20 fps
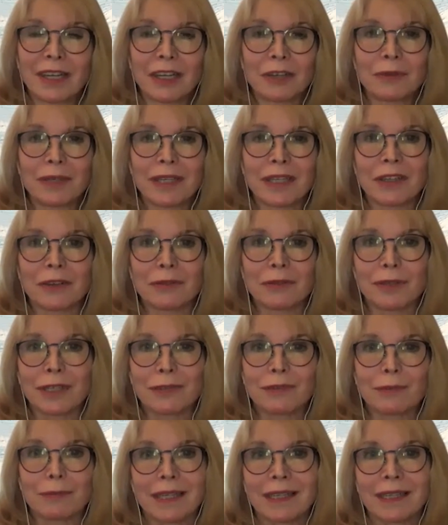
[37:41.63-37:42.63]
how we get
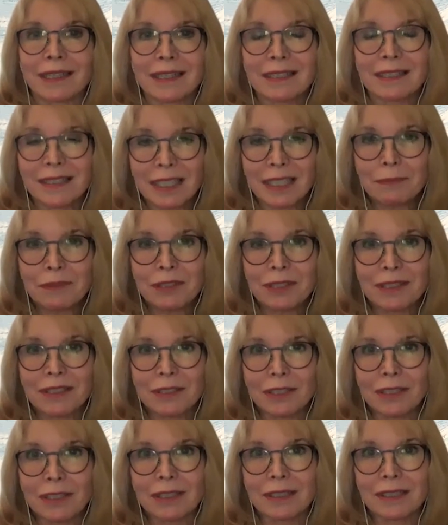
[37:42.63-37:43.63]
away from that, except to
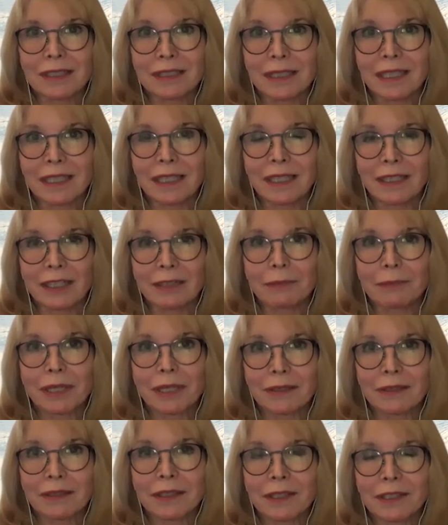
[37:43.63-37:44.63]
start setting up
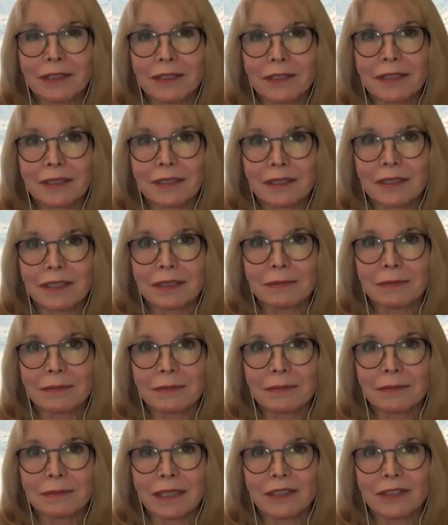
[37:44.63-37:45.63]
healthcare
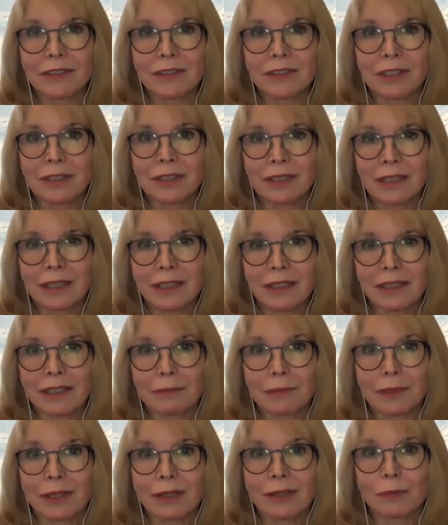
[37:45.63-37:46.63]
systems like you're
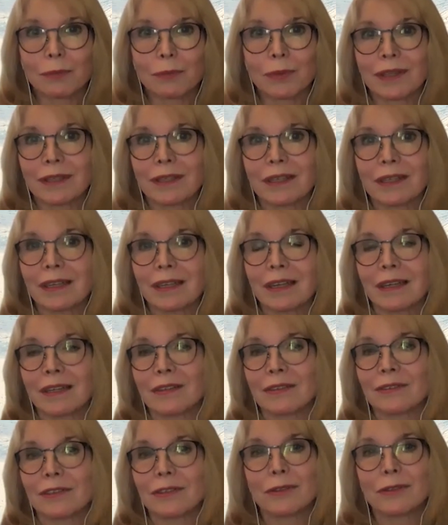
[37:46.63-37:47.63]
talking about. But then
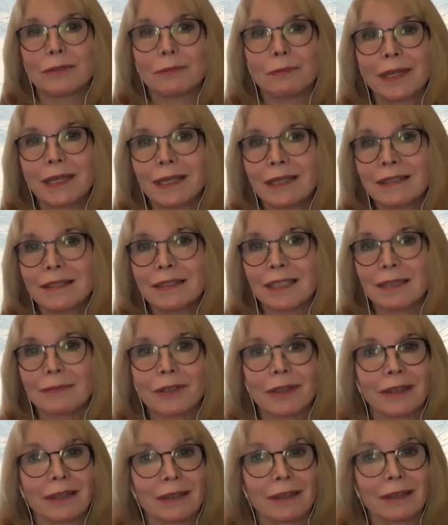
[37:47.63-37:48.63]
I don't know who pays
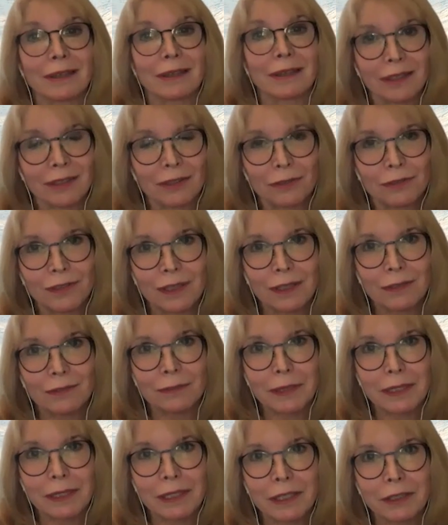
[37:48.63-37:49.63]
them. Are they not going to file
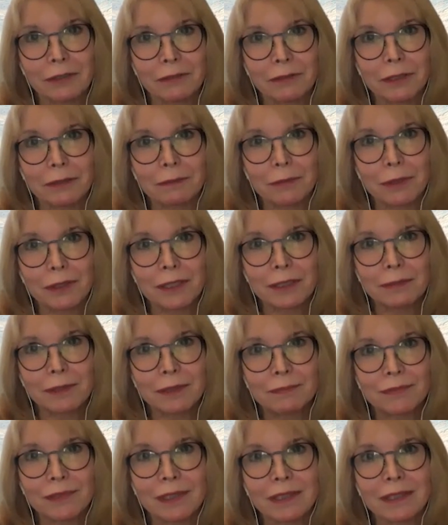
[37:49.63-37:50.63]
for Medicare
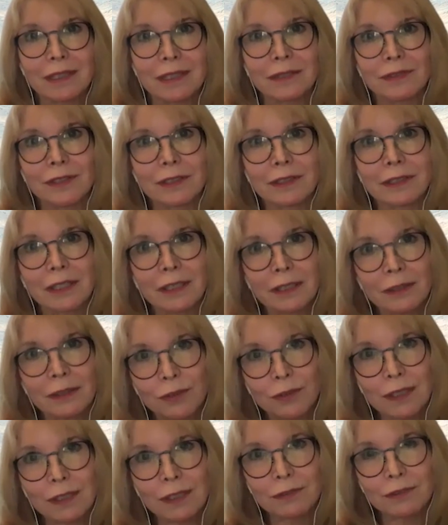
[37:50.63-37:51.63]
reimbursement? Because if they're
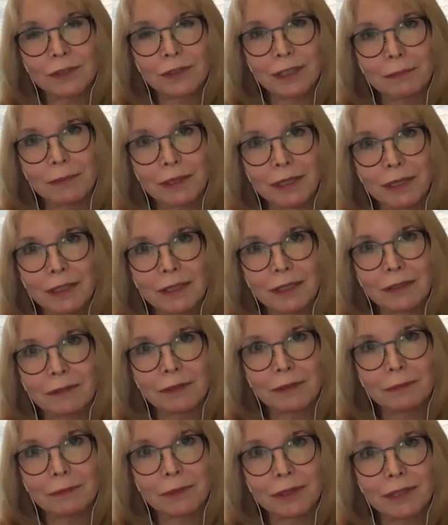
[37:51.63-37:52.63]
going to file for any
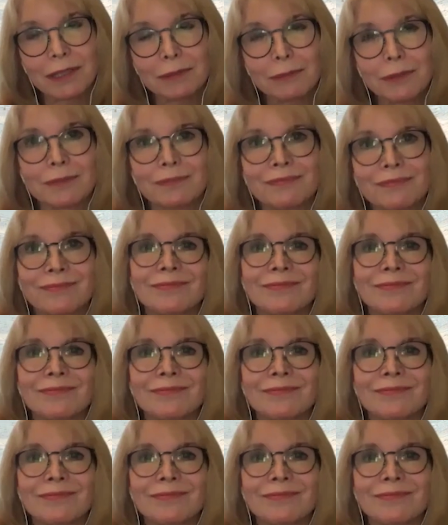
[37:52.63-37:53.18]
Medicare reambusement,